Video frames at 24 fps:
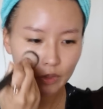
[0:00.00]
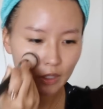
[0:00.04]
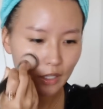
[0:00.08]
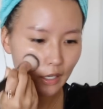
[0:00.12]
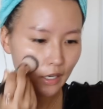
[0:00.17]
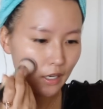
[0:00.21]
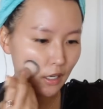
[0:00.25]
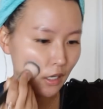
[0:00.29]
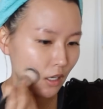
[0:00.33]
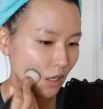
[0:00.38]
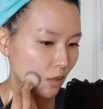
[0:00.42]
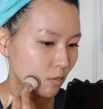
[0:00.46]

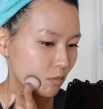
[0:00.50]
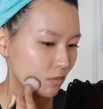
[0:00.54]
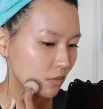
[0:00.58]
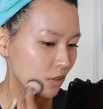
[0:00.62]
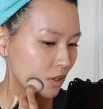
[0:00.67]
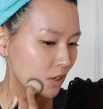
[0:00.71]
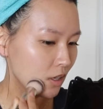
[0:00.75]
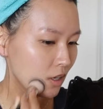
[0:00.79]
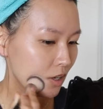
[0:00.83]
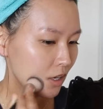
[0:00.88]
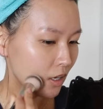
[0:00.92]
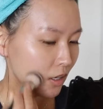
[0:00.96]

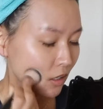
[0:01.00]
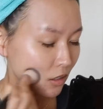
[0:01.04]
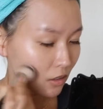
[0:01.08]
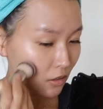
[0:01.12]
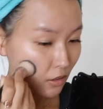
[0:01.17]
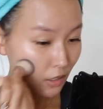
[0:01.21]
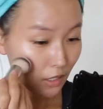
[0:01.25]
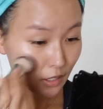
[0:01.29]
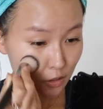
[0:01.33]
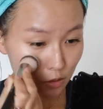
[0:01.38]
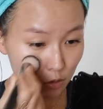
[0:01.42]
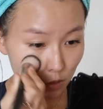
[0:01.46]

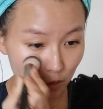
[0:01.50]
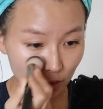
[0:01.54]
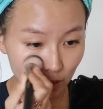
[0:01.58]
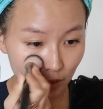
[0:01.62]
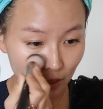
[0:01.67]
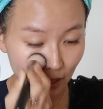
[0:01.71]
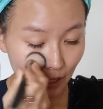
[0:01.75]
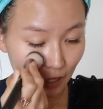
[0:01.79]
Yeah, so